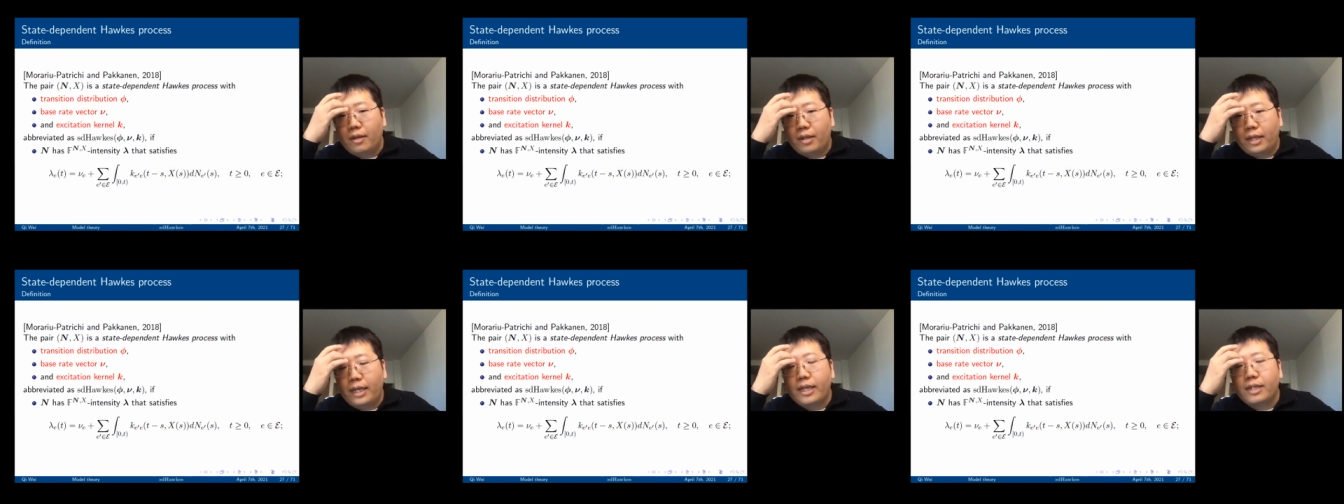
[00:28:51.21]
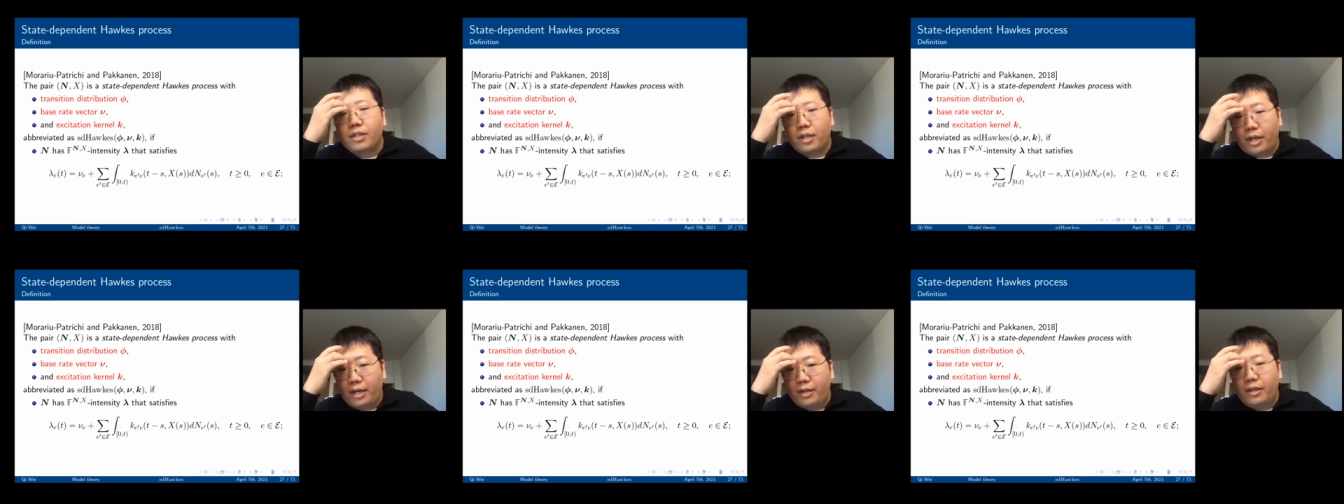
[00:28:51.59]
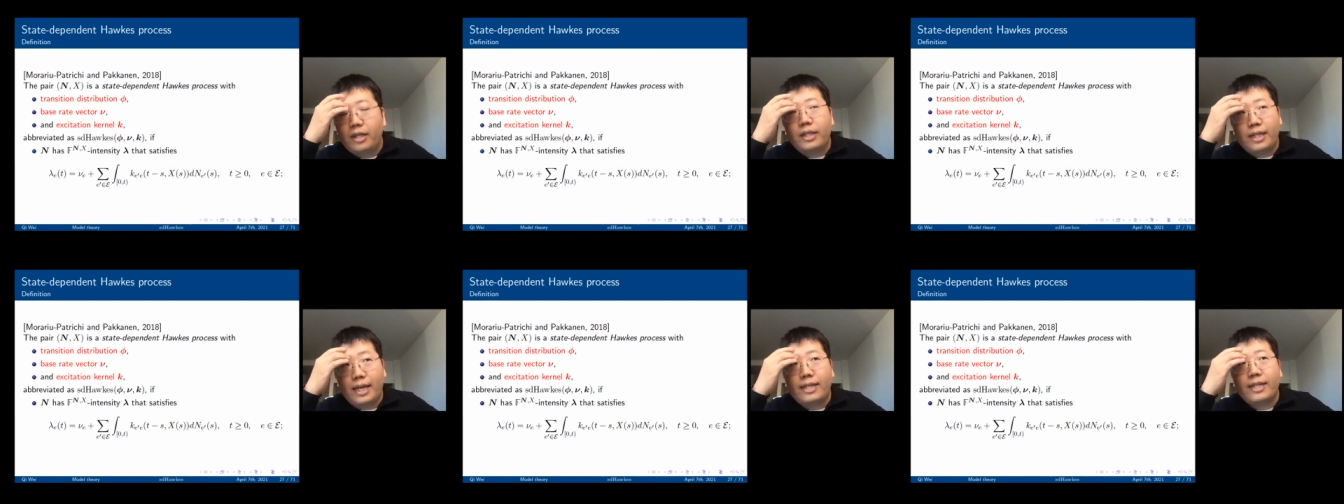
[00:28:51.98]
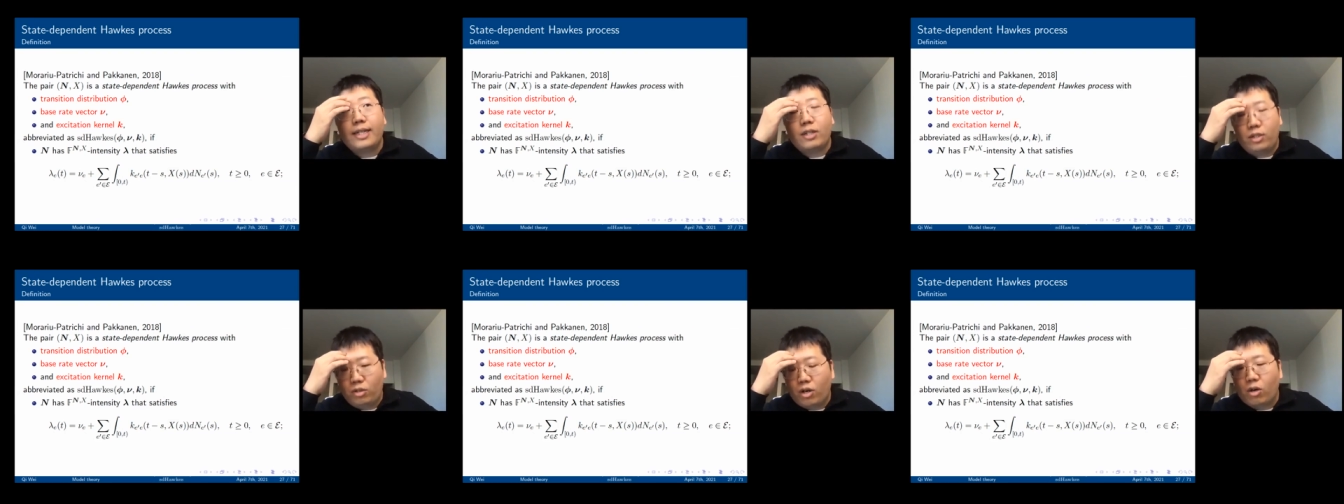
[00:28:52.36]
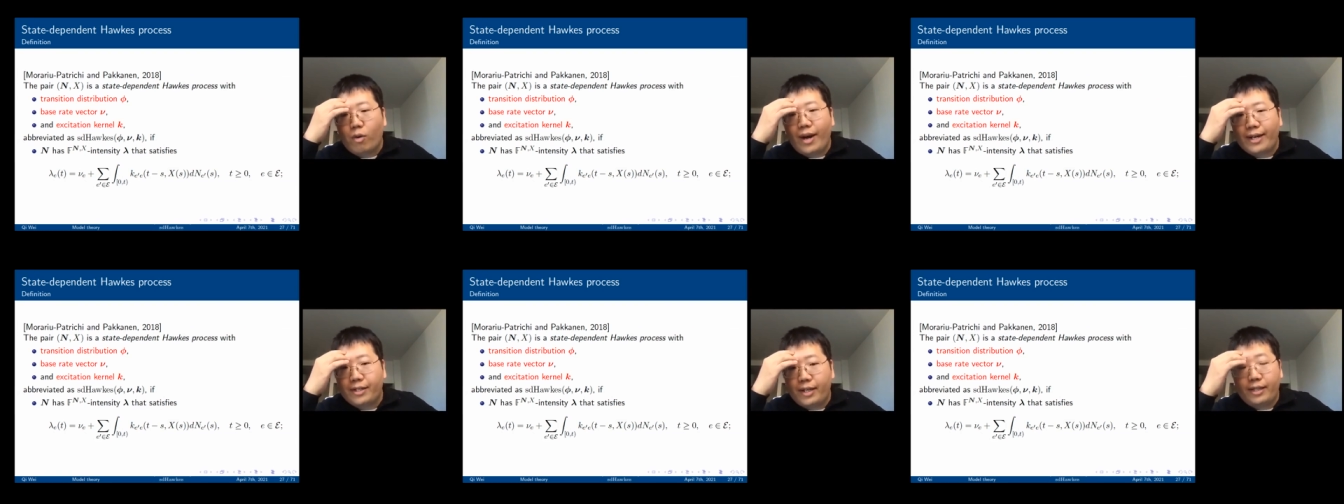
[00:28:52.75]
It is you're
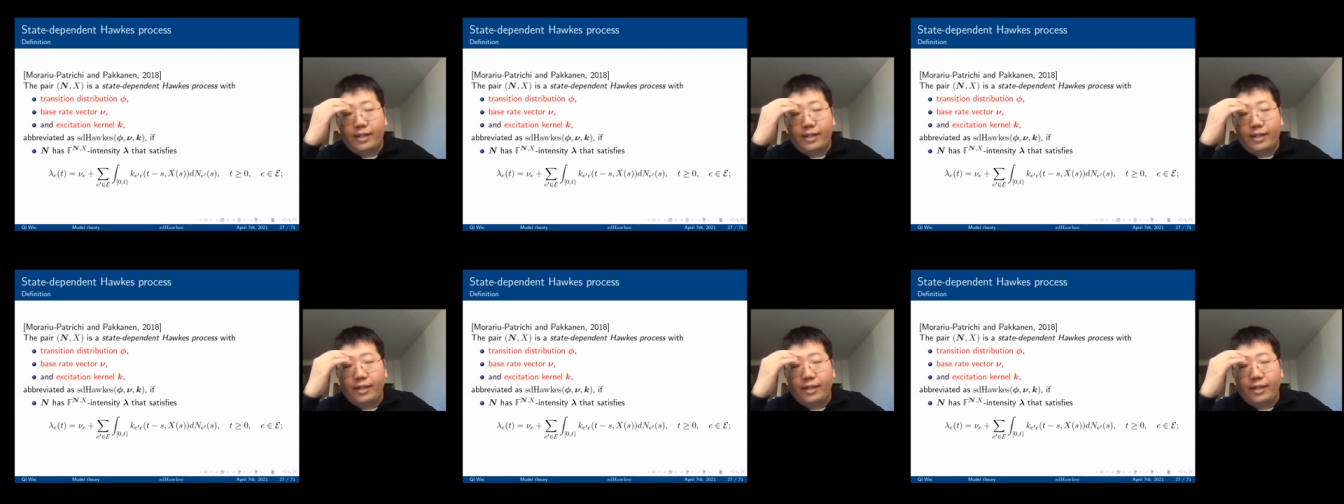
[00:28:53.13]
right.